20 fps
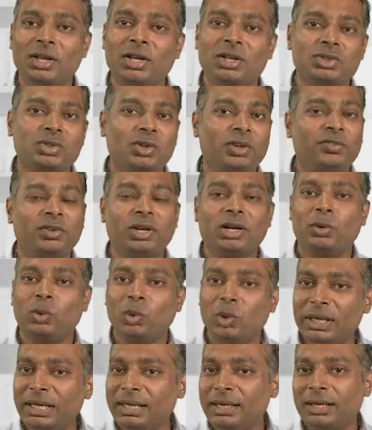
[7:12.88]
So if you are
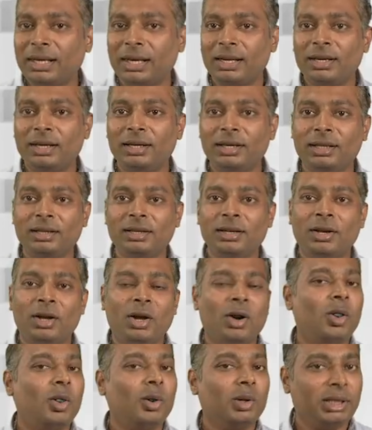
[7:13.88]
good in targeting,
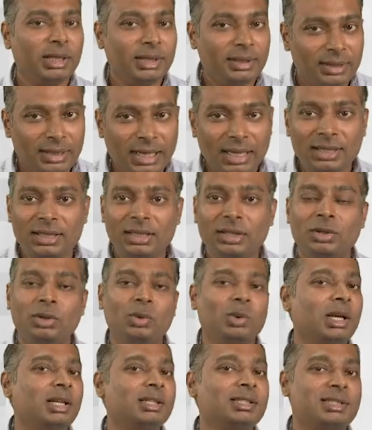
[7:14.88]
only then you
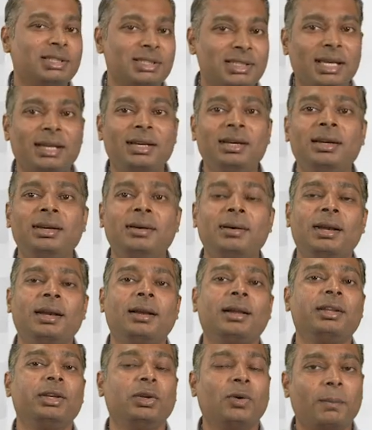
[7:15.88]
can sell
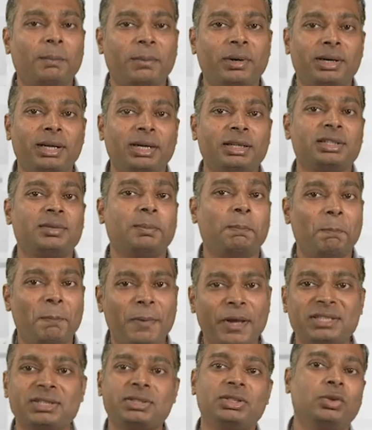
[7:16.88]
your product
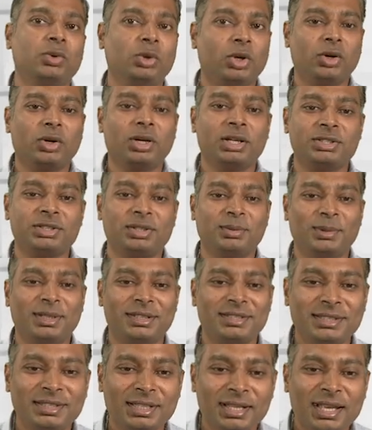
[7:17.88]
best to your
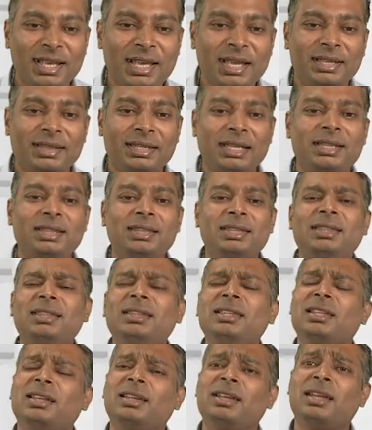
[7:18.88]
customers. Then
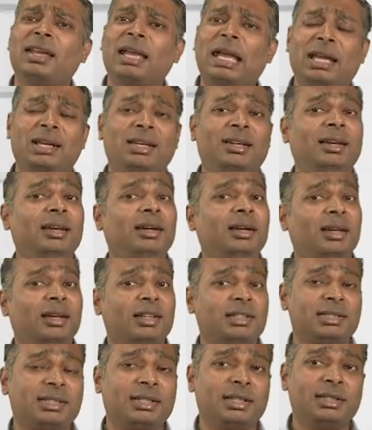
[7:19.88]

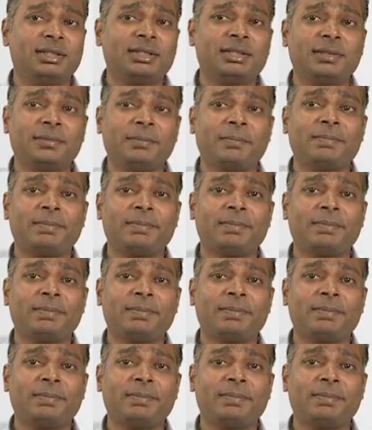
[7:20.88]
analytical skills.